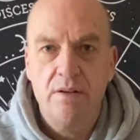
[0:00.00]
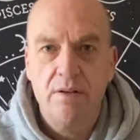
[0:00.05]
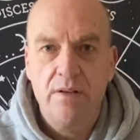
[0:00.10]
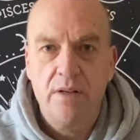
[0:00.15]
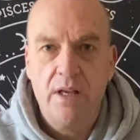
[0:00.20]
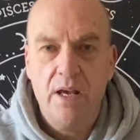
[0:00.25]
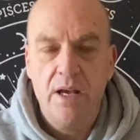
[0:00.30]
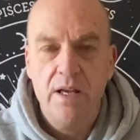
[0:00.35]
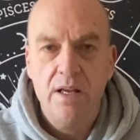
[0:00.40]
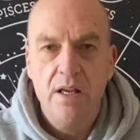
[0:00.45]

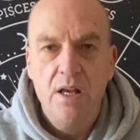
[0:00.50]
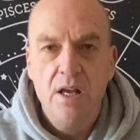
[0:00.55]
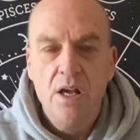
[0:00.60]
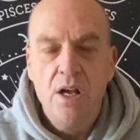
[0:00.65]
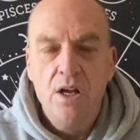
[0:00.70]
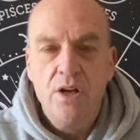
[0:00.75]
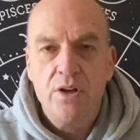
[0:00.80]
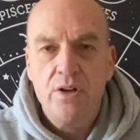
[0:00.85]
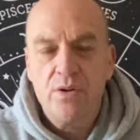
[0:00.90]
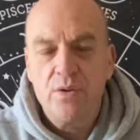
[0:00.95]
Okay,
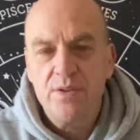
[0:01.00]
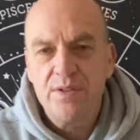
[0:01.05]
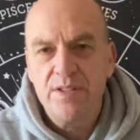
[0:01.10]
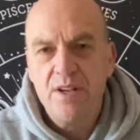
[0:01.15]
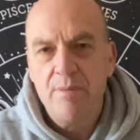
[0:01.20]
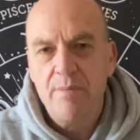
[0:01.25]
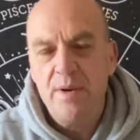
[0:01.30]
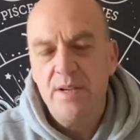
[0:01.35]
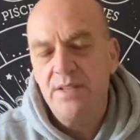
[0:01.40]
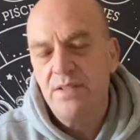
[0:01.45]
could also
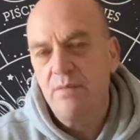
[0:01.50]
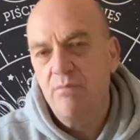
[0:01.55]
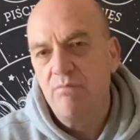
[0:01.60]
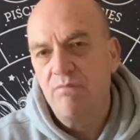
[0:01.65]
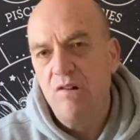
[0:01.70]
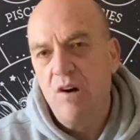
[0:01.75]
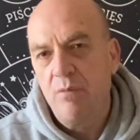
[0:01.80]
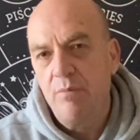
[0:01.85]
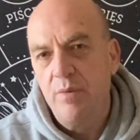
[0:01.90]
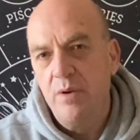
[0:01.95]
be some
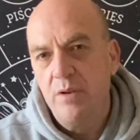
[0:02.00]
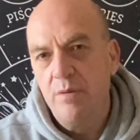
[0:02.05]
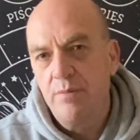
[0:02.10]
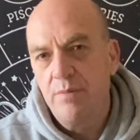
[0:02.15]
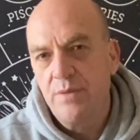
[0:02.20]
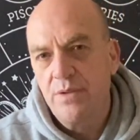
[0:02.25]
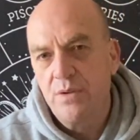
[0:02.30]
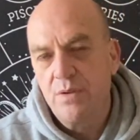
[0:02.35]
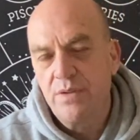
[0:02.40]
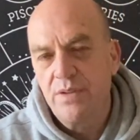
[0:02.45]

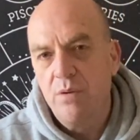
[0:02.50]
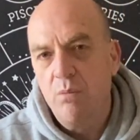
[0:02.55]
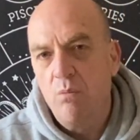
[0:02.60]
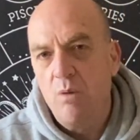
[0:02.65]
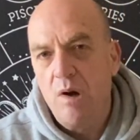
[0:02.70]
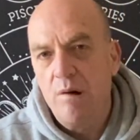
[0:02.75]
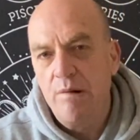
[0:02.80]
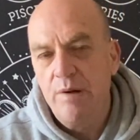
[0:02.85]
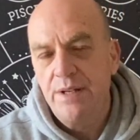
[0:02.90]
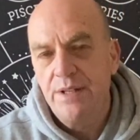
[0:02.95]
problems or some
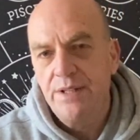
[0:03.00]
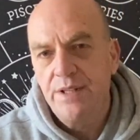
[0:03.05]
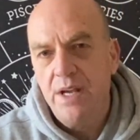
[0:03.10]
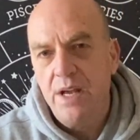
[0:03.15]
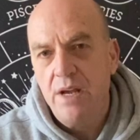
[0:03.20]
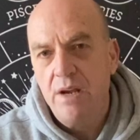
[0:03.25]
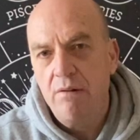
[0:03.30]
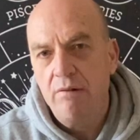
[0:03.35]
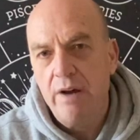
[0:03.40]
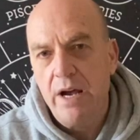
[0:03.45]
worries
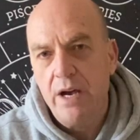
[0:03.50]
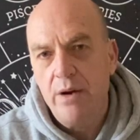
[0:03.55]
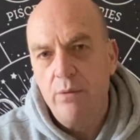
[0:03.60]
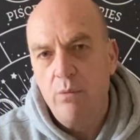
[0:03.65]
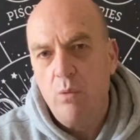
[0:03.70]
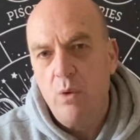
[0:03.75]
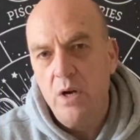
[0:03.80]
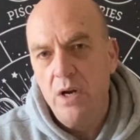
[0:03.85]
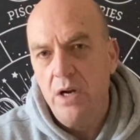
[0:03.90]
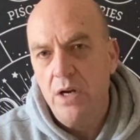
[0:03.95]
here around
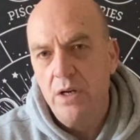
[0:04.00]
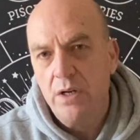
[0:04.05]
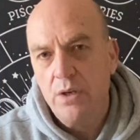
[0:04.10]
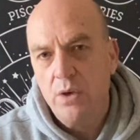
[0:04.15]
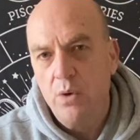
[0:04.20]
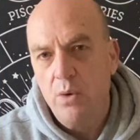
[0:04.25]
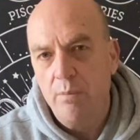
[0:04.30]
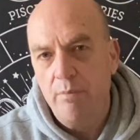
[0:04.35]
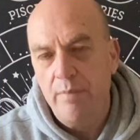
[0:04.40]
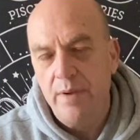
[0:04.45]
work
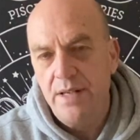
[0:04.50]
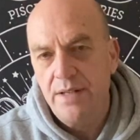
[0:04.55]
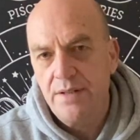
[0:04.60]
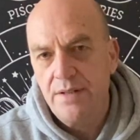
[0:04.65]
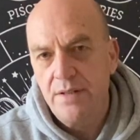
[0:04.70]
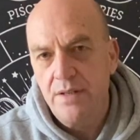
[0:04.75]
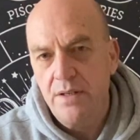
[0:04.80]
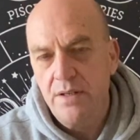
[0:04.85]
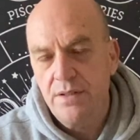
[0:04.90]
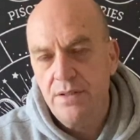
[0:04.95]
or
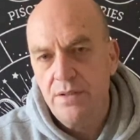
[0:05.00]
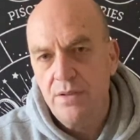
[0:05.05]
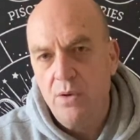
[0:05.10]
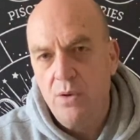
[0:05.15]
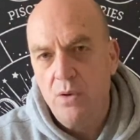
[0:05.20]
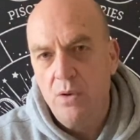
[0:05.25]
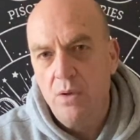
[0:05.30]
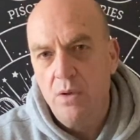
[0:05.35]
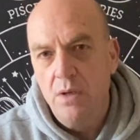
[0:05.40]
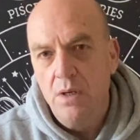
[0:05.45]
business
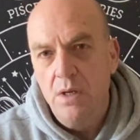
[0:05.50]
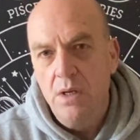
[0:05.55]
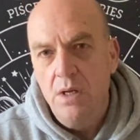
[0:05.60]
or